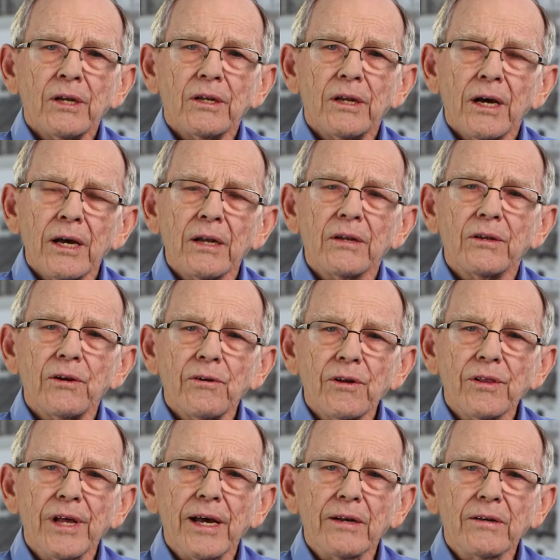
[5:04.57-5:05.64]
done during
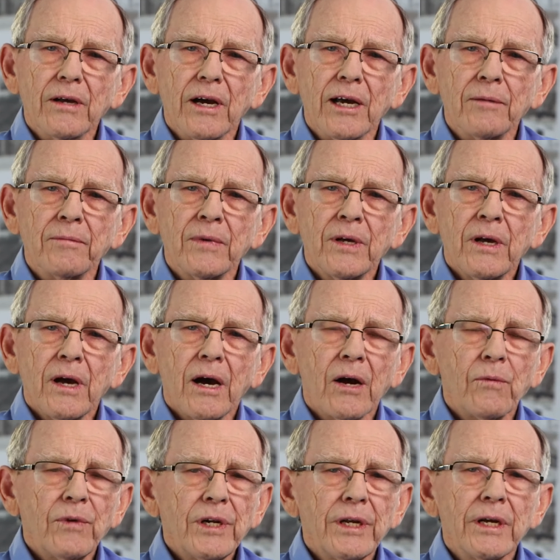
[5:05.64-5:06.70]
that time are
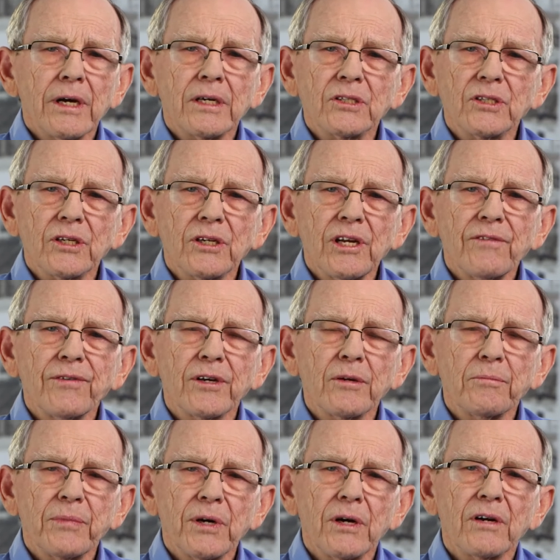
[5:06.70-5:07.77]
really a
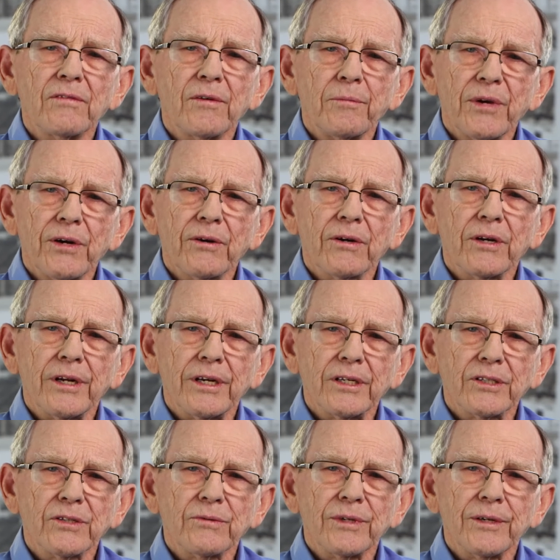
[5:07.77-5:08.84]
significant part of American
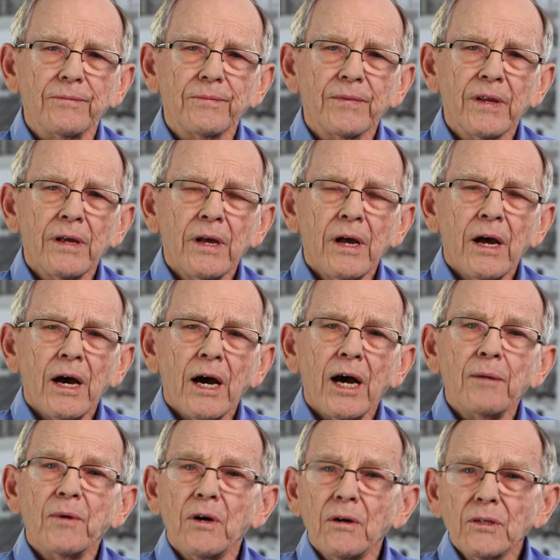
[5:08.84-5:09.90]
history.
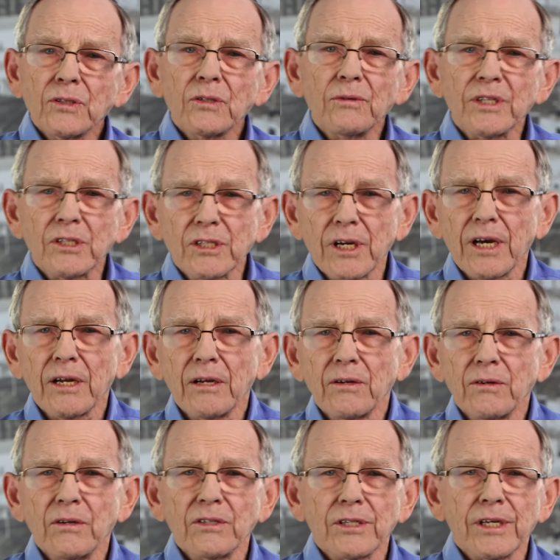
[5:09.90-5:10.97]
I'm also excited
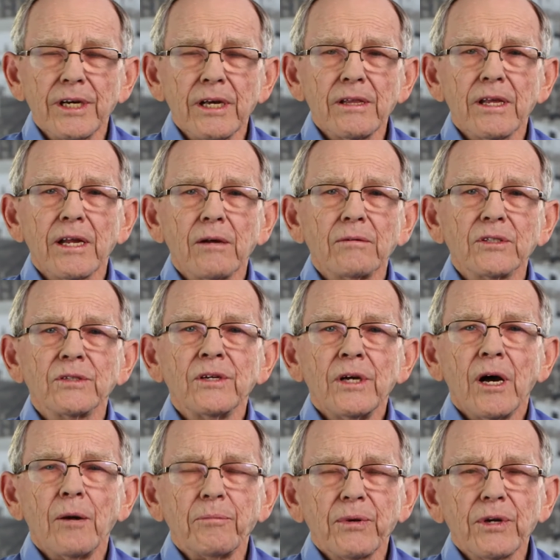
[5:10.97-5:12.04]
to say that it was
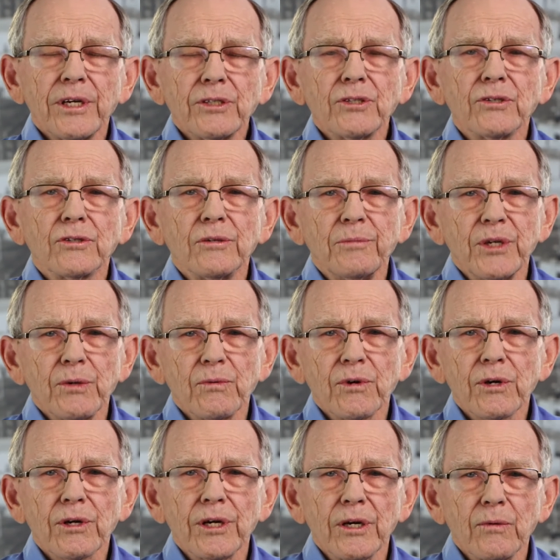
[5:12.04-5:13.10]
a pleasure to be
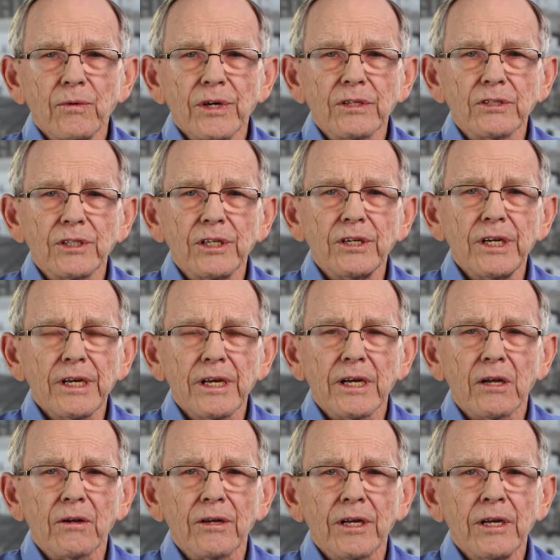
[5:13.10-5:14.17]
working with Cindy
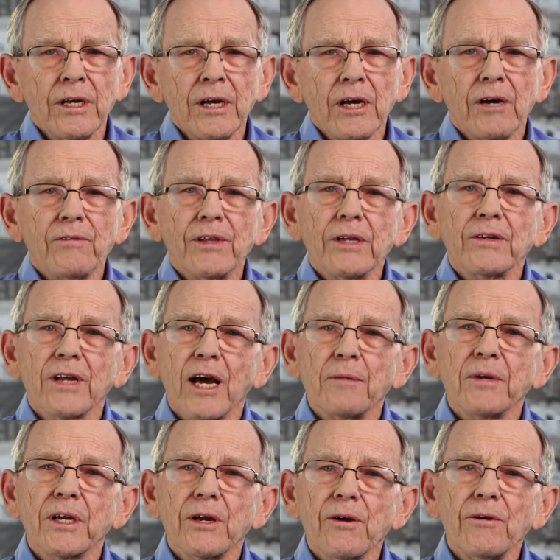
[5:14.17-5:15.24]
Kelly of the
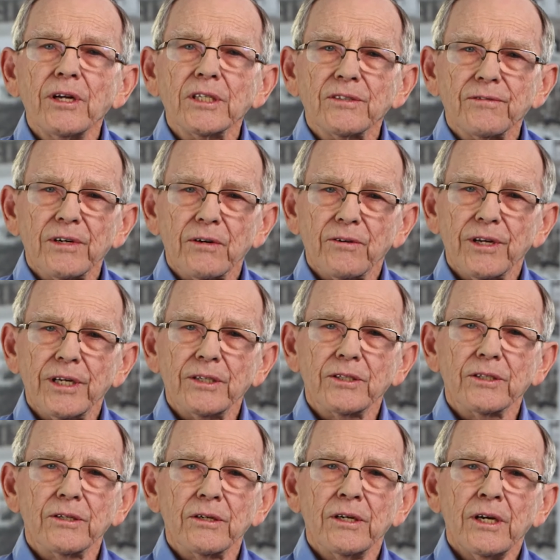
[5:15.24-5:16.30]
Atomic Heritage
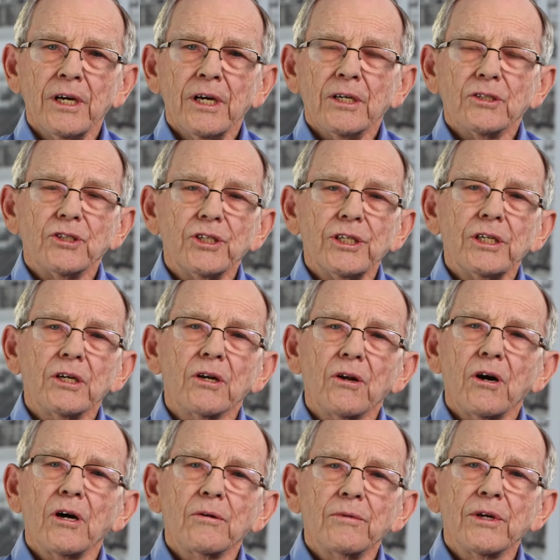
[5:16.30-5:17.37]
Foundation. She,
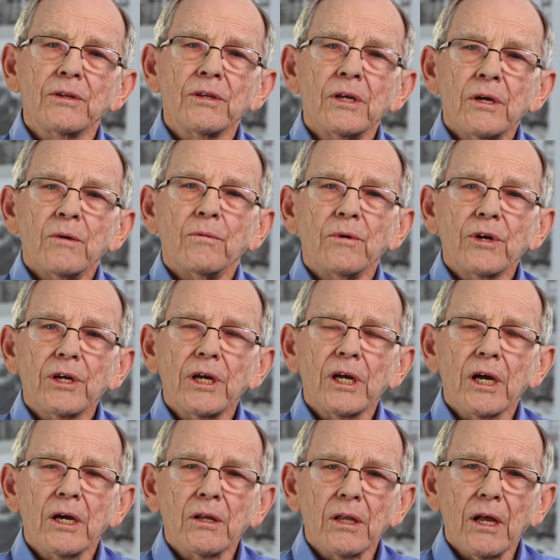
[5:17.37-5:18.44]
along with
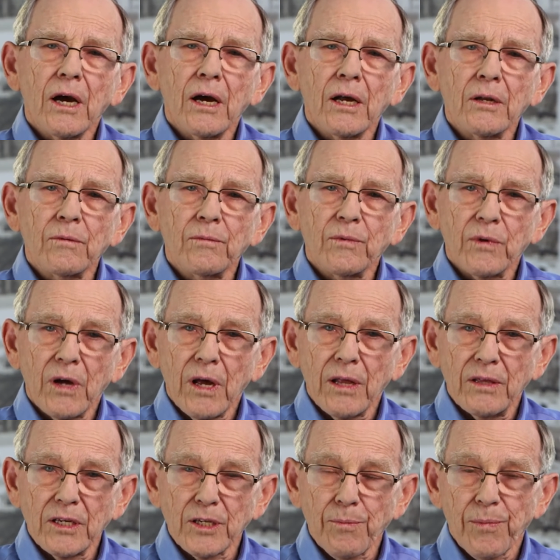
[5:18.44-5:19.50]
working on
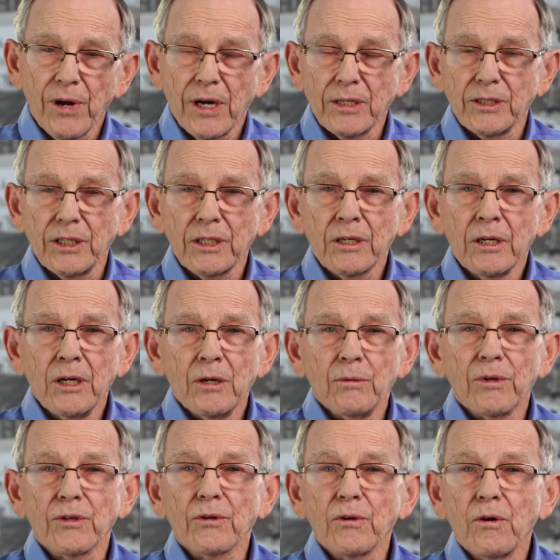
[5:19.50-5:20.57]
this project
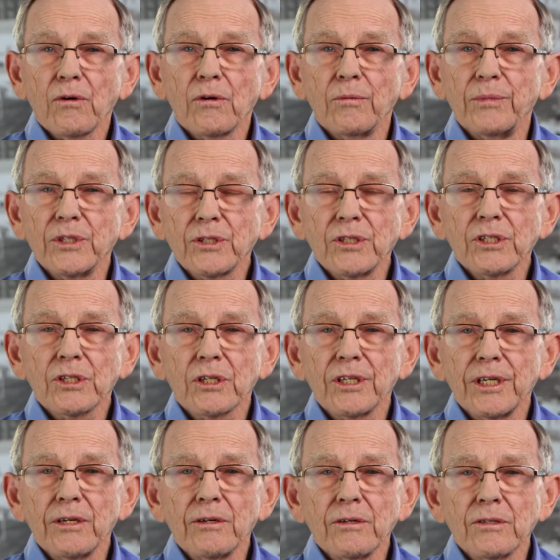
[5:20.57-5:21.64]
with local business
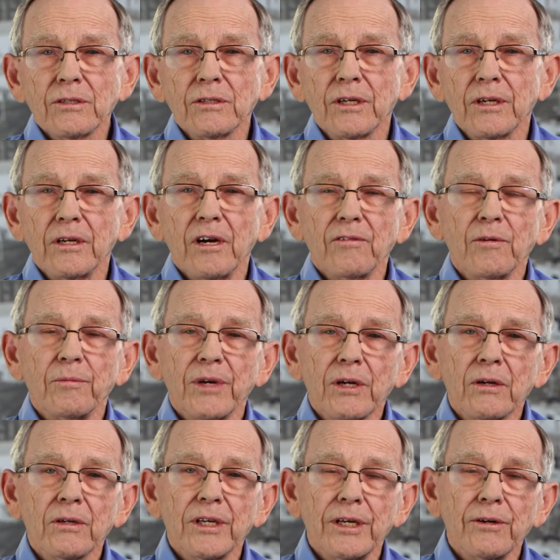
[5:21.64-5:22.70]
leaders and
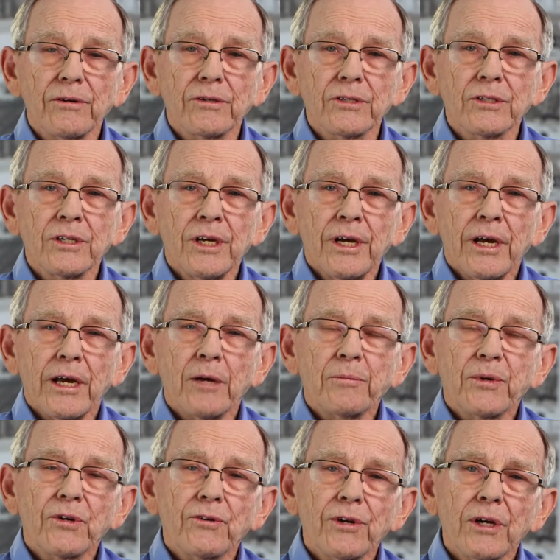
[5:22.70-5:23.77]
governmental leaders, and
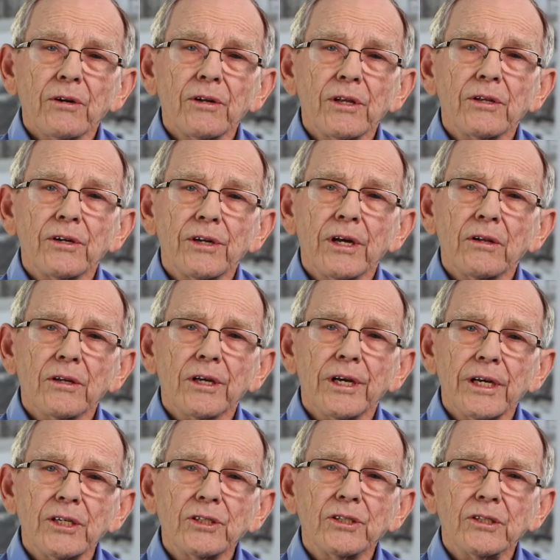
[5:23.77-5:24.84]
particularly the
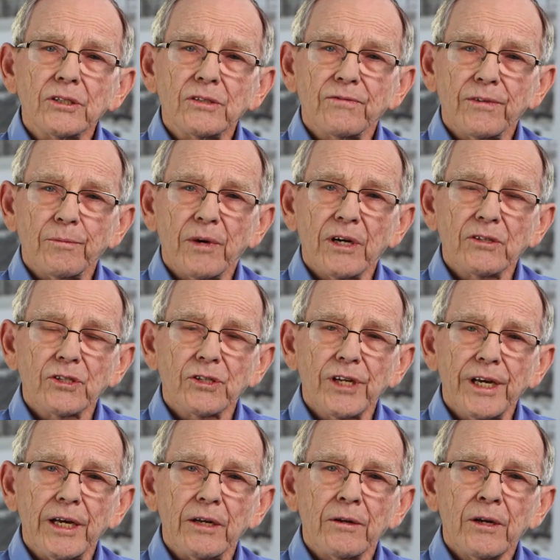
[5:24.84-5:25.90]
delegations from our
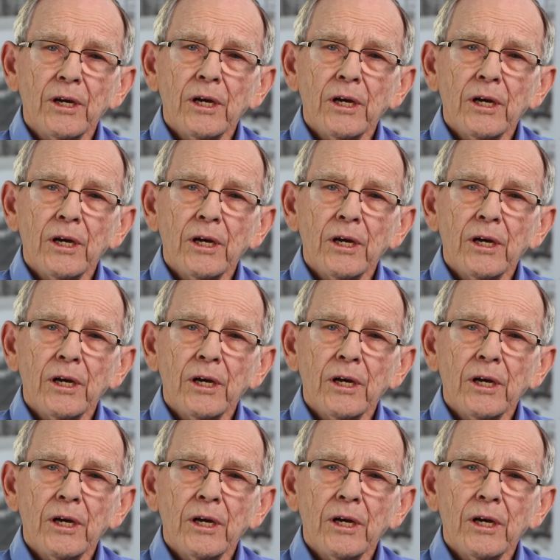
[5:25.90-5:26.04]
state.